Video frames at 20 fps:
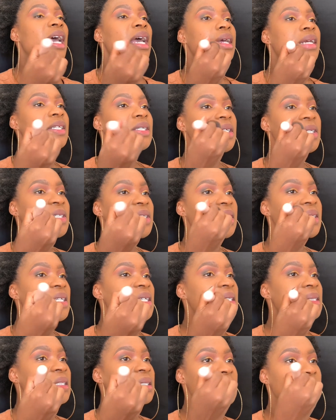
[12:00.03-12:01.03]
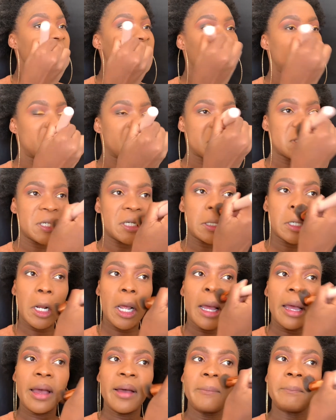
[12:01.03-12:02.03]
actually did test this foundation
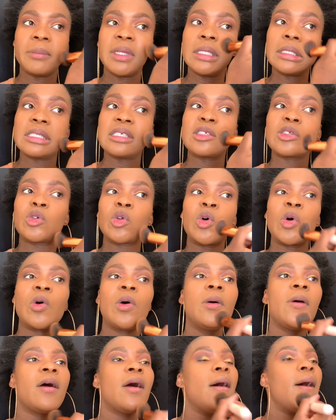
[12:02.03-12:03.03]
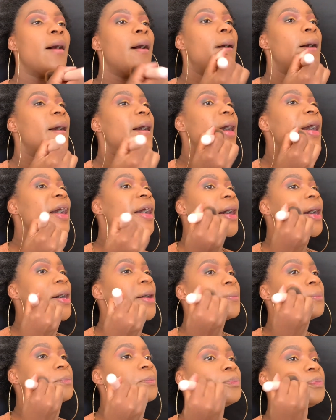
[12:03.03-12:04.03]
in the store.
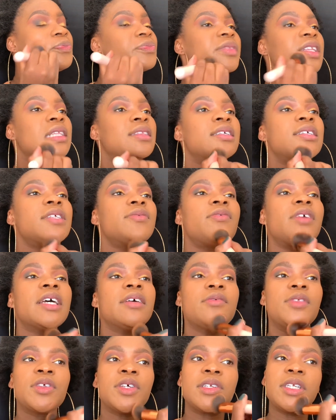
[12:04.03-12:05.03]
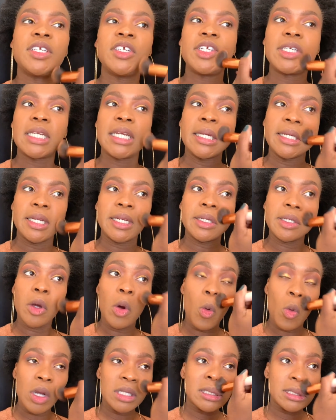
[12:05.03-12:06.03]
This 530 shade
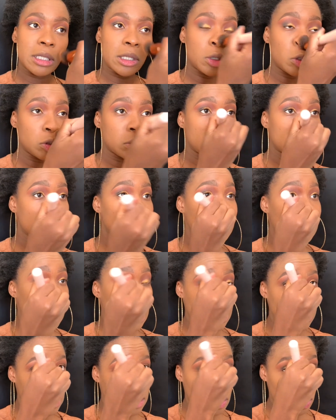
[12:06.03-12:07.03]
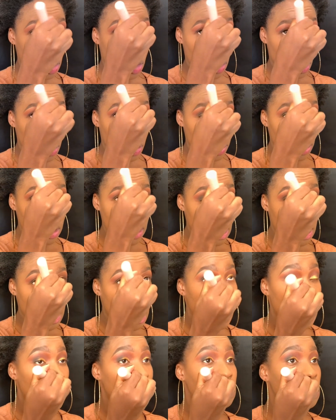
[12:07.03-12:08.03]
was the closest undertone
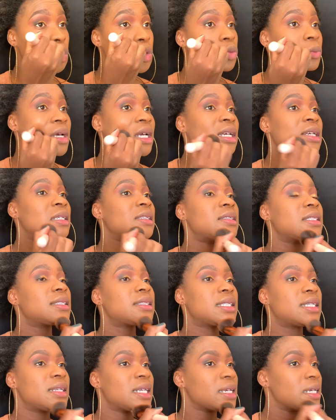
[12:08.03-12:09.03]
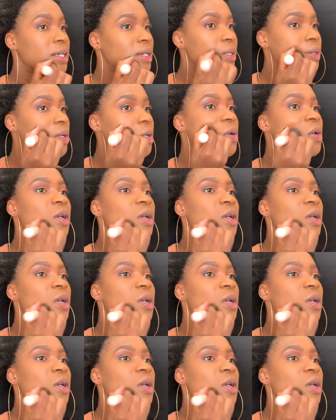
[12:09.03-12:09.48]
to my skin,